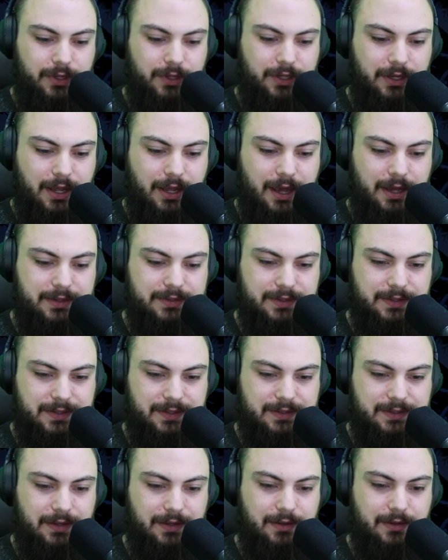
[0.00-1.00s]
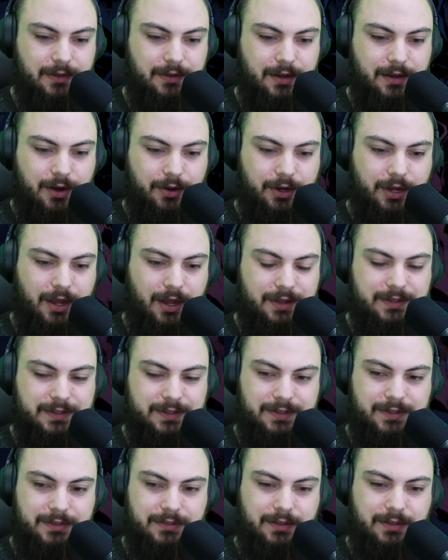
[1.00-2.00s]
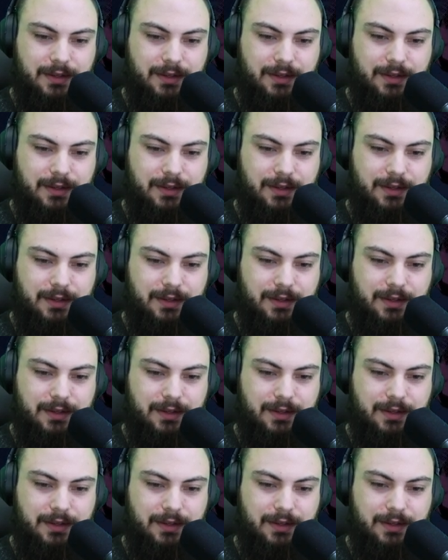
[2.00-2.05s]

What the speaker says: can access our guns.